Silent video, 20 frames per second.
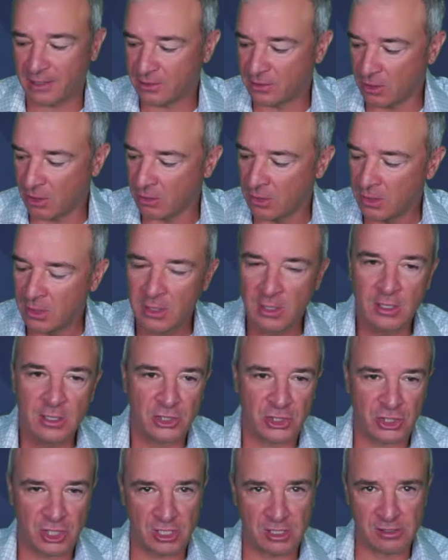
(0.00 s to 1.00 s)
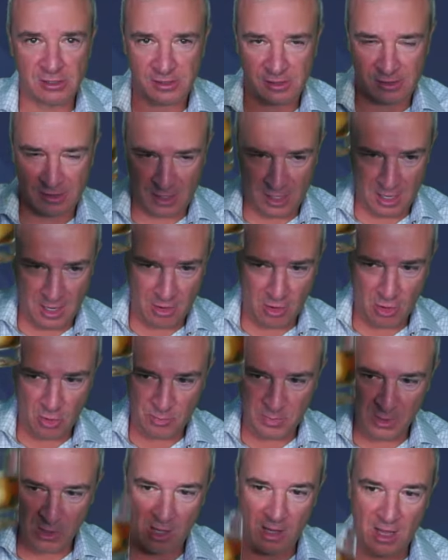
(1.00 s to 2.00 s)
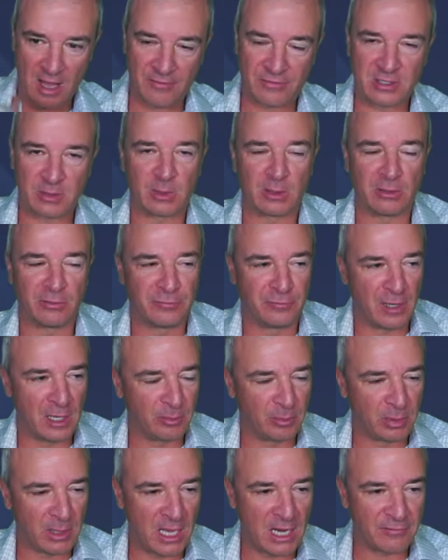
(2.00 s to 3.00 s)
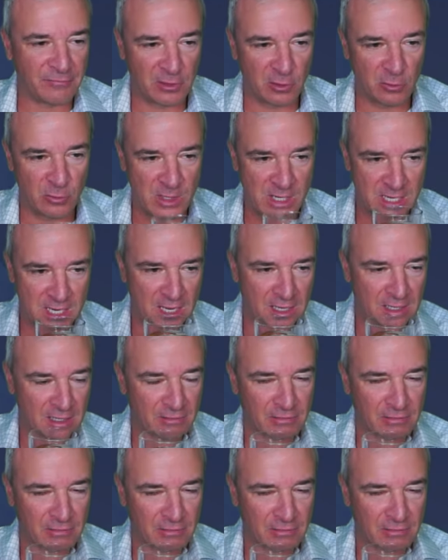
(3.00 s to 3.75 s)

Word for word: So, cheers. I uh, hope you all have something fun planned for the weekend.